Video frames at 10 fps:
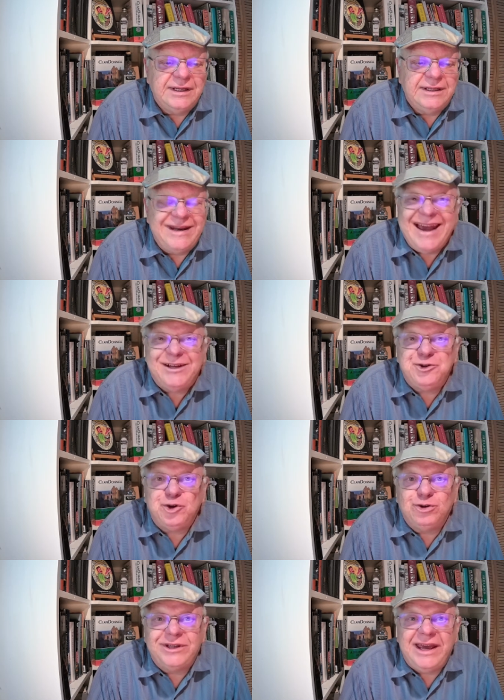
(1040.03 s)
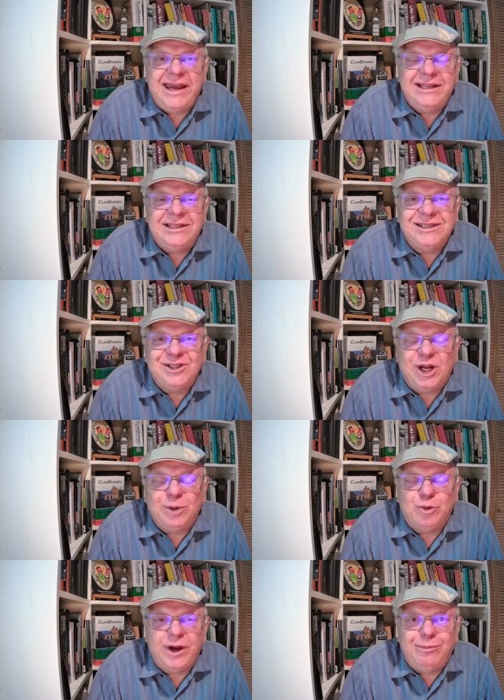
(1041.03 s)
national day to
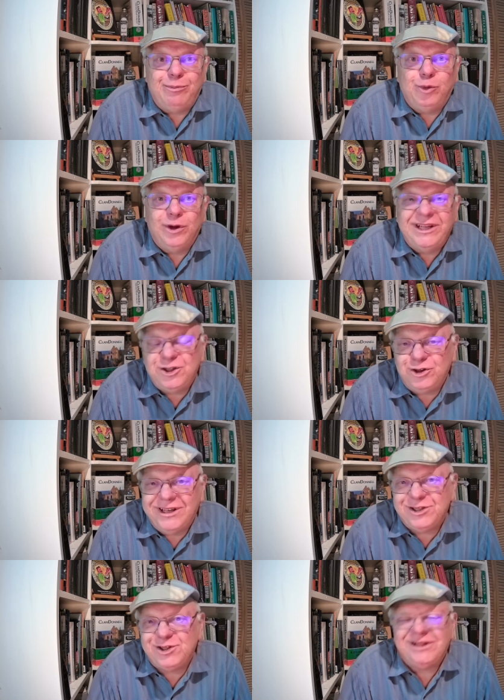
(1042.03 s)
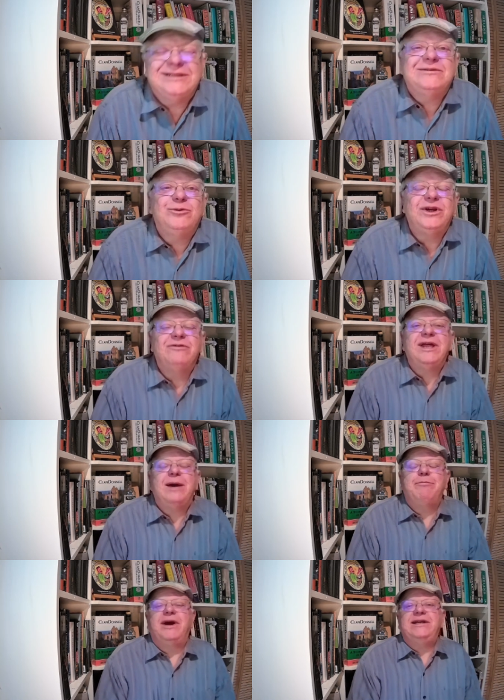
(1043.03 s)
celebrate Britishness, whatever
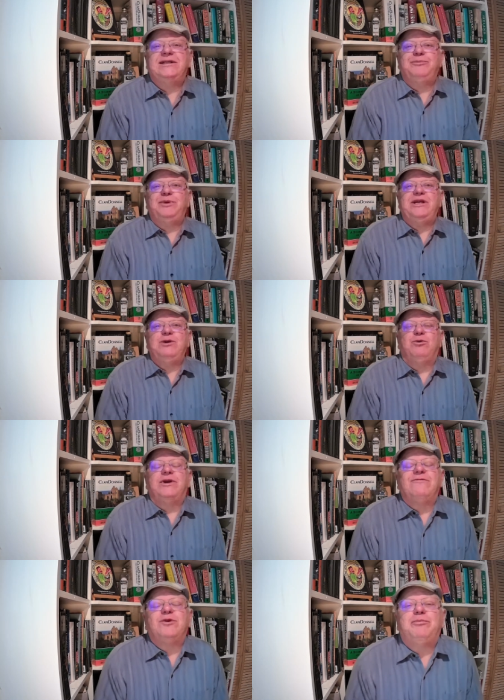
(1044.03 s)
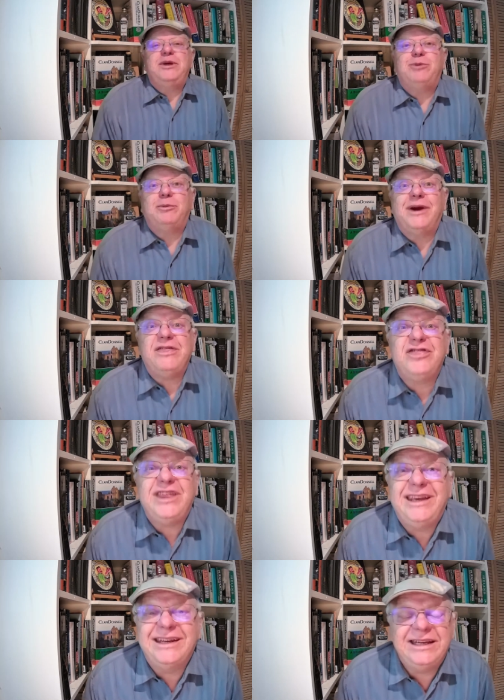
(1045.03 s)
that might be, or whatever people might
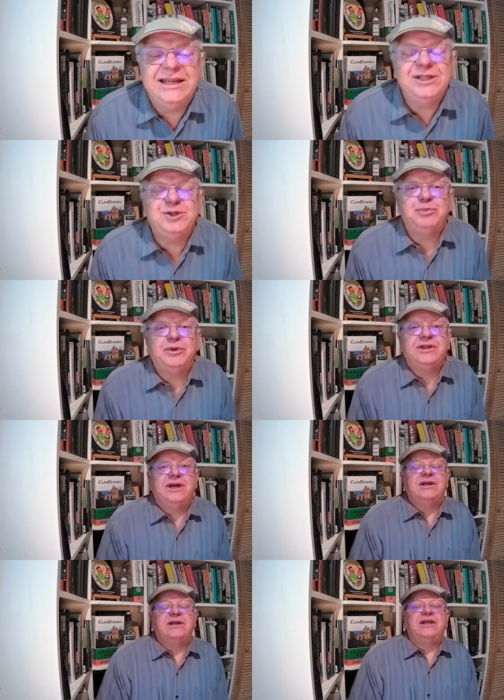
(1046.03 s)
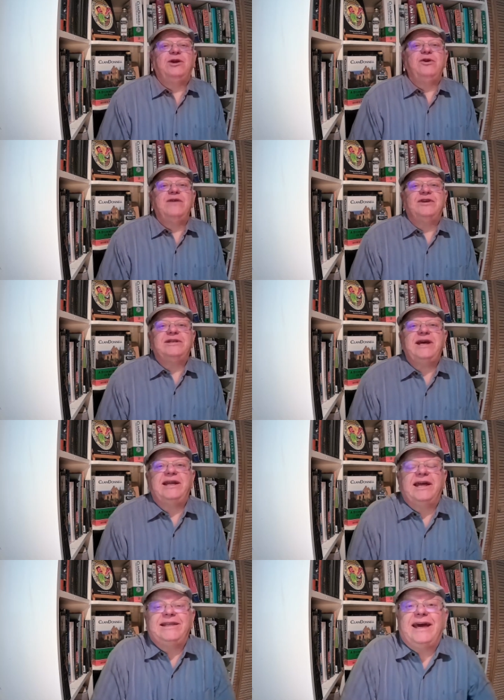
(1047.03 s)
think it is, but they don't have a
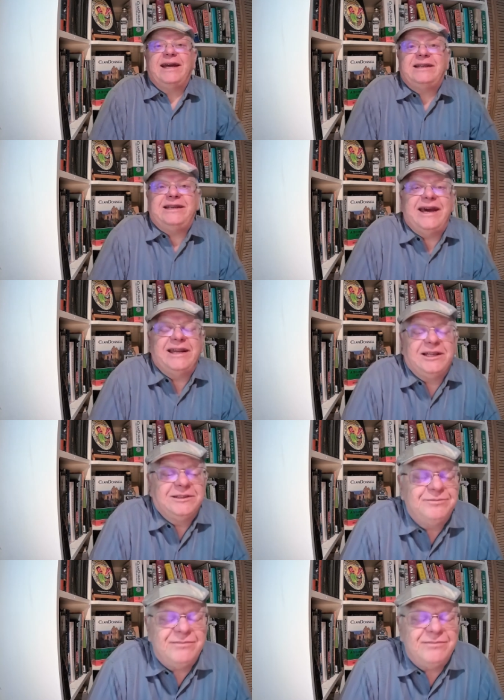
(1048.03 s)
day like that yet.